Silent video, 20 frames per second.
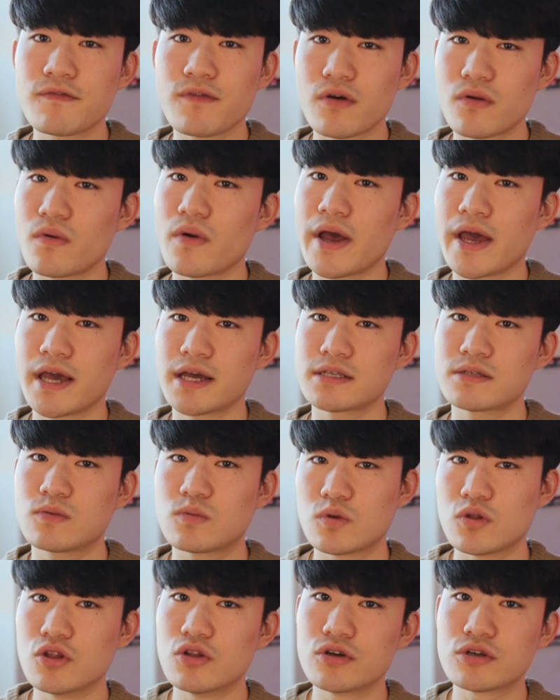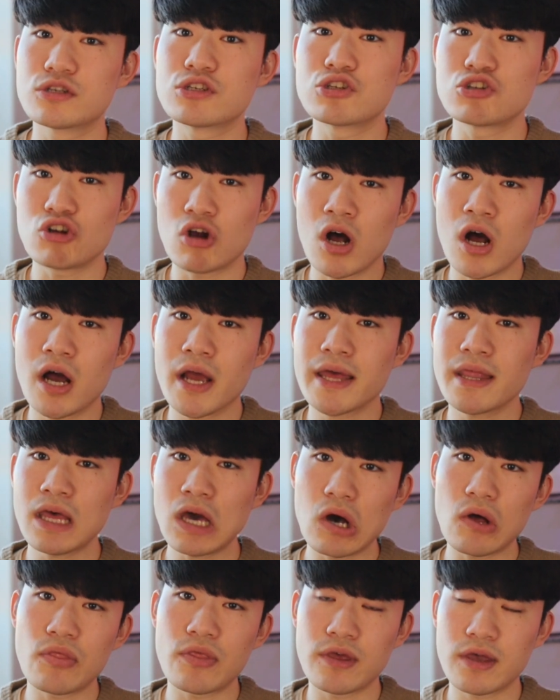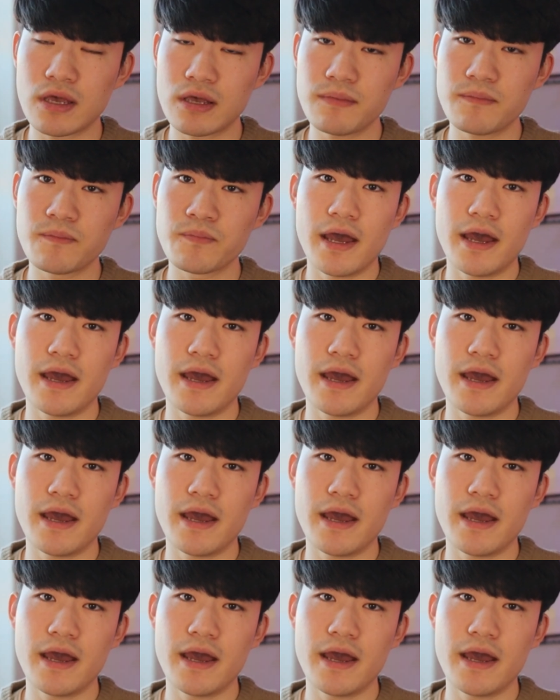fertile eggs will look strong and healthy,